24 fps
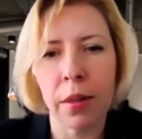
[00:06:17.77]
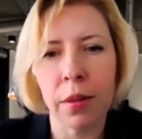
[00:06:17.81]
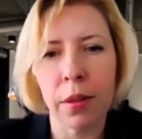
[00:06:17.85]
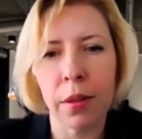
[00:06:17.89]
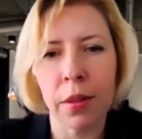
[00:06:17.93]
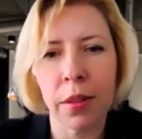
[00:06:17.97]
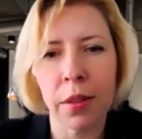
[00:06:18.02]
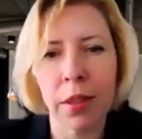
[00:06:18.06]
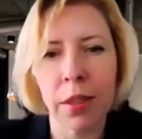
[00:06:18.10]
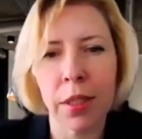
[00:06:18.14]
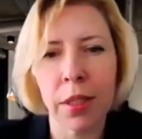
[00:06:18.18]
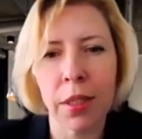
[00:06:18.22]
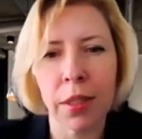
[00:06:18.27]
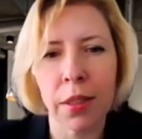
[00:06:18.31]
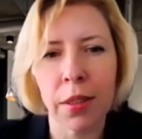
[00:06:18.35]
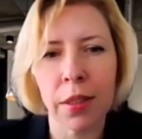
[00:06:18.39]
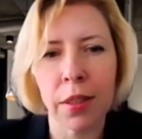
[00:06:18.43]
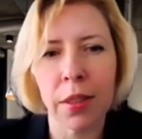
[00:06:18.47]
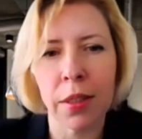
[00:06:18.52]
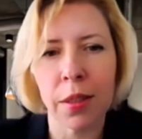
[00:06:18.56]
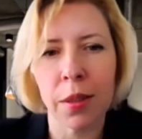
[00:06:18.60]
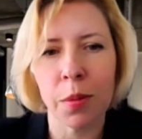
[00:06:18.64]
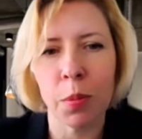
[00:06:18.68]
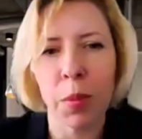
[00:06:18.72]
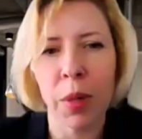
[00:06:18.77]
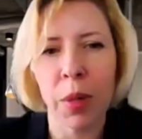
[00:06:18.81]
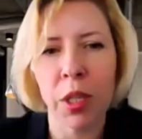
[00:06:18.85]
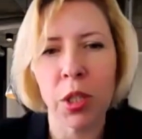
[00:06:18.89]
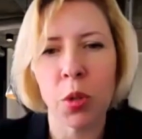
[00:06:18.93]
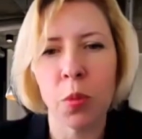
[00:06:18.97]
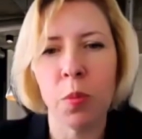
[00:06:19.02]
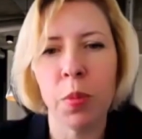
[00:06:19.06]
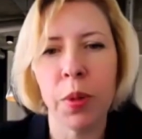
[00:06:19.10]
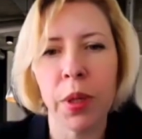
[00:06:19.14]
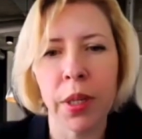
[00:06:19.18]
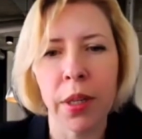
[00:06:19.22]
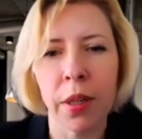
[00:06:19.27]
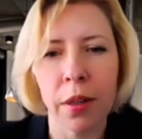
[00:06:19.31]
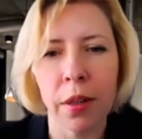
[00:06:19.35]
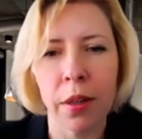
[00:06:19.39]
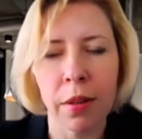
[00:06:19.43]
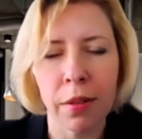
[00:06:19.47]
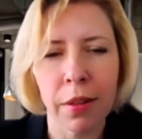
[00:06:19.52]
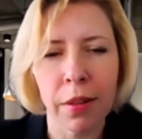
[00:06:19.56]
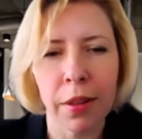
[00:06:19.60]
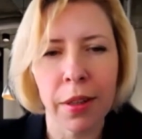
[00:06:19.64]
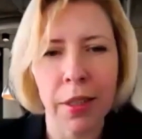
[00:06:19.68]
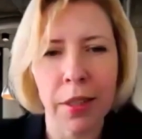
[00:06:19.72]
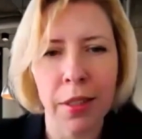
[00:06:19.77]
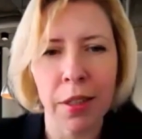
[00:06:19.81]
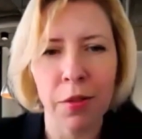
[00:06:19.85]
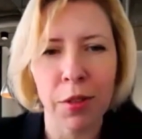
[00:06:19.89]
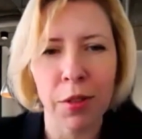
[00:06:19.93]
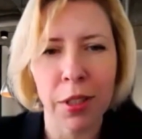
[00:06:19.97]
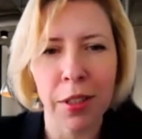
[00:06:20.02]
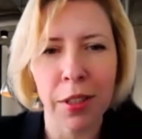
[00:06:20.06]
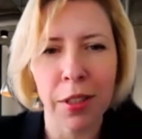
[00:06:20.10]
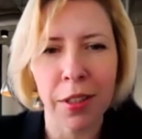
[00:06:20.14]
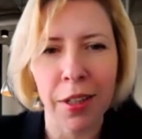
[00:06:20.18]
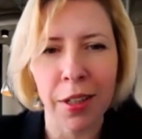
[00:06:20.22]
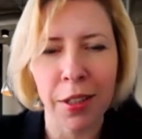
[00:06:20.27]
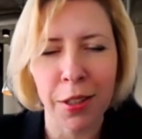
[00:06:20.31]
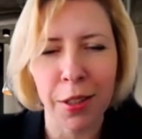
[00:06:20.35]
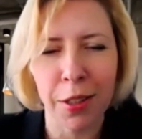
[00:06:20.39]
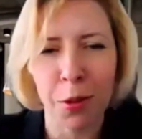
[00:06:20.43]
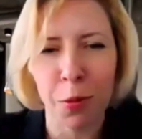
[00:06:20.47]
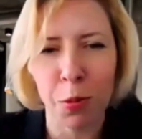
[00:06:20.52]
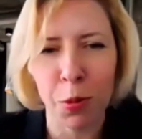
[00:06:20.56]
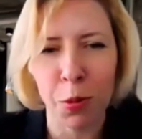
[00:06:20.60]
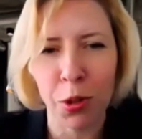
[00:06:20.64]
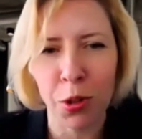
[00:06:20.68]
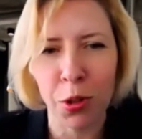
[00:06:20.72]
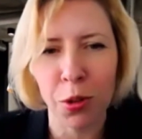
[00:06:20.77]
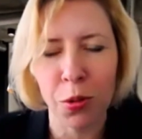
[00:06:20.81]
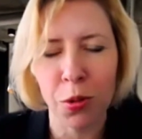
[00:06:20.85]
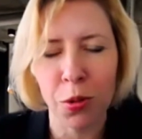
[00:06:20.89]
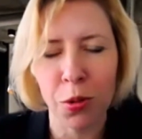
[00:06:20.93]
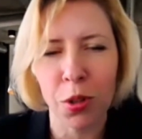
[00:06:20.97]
it's much bigger as everything else that we do.